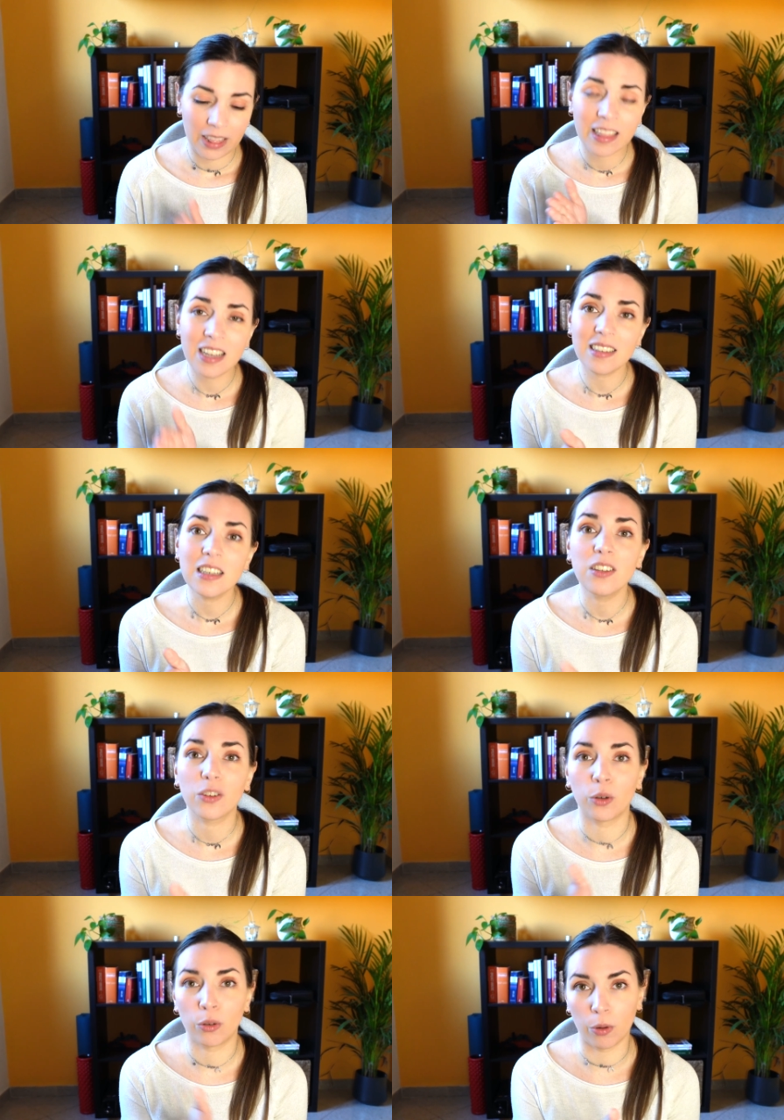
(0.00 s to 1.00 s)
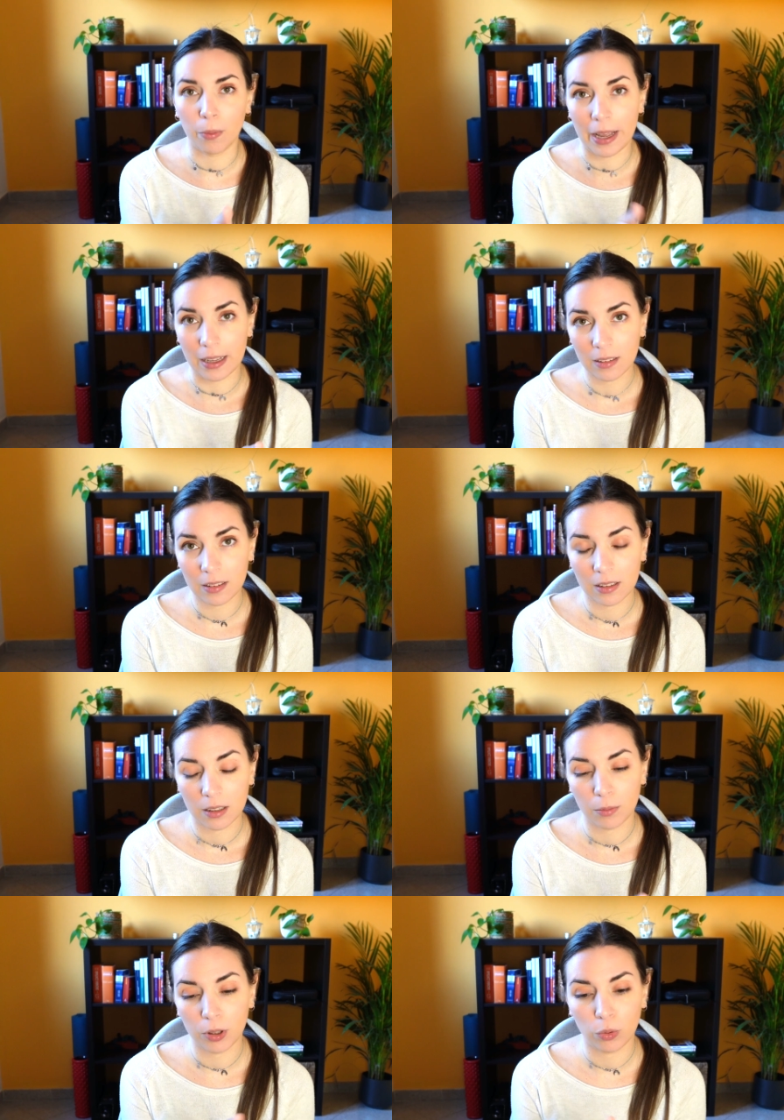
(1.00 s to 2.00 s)
This is a romance
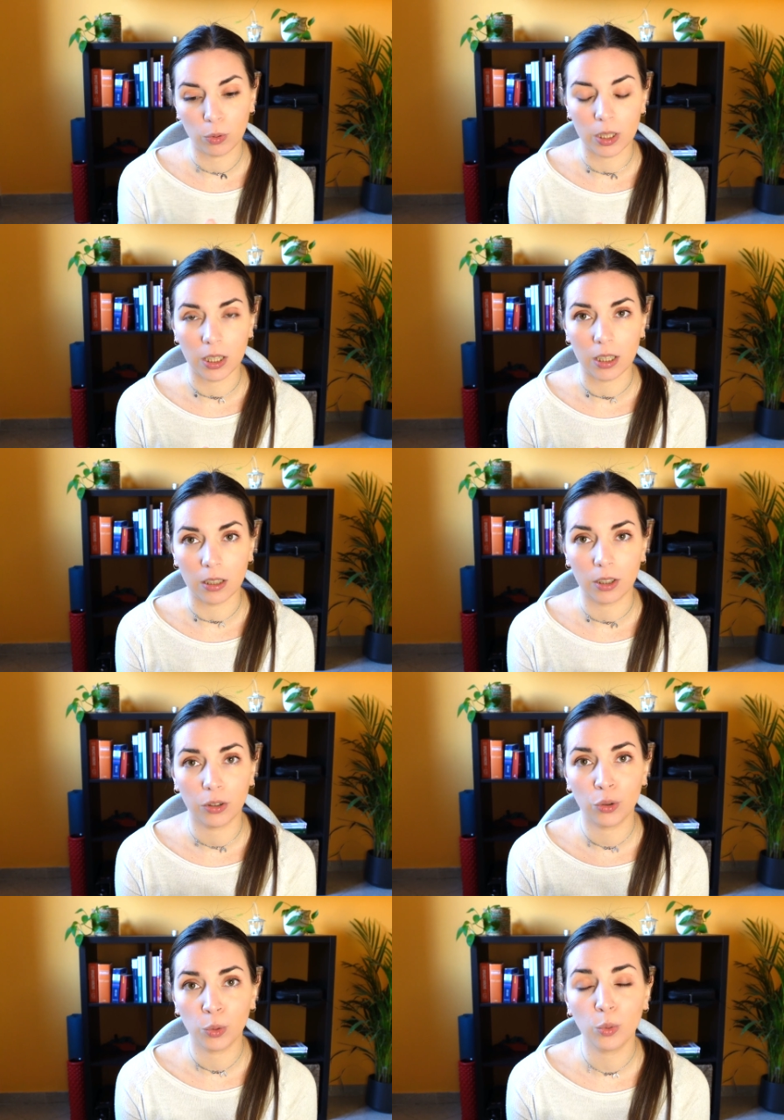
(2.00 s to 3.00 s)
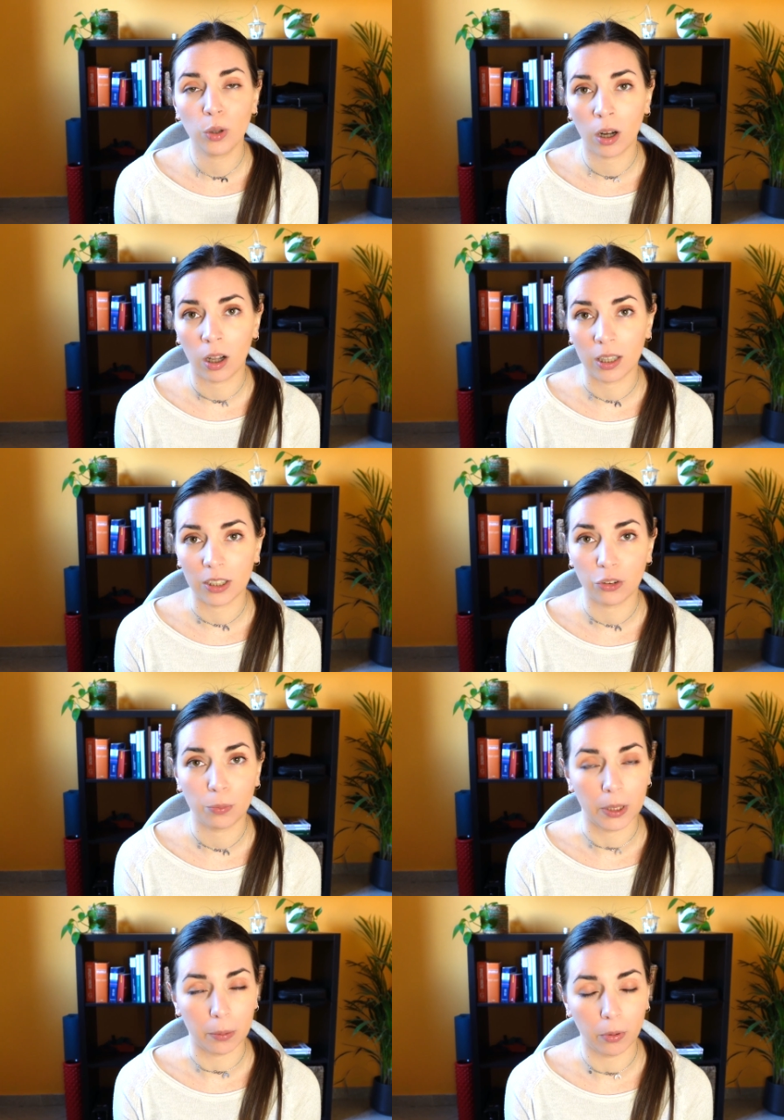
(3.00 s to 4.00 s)
between two college
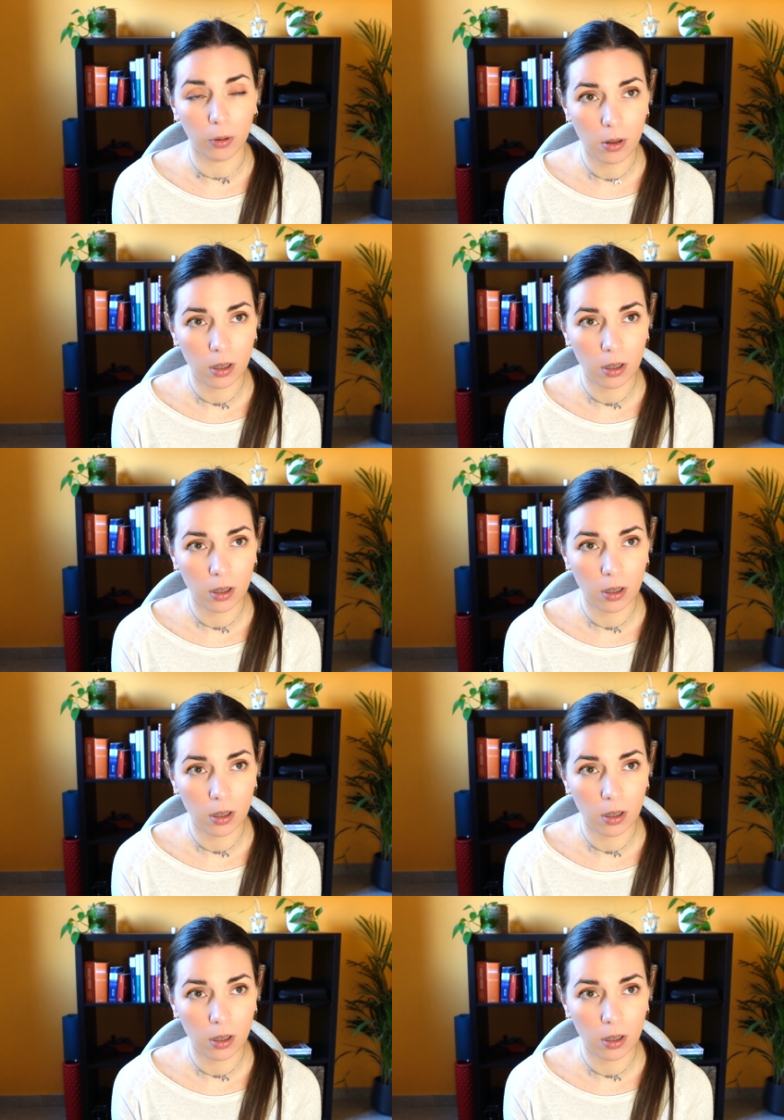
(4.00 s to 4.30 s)
people,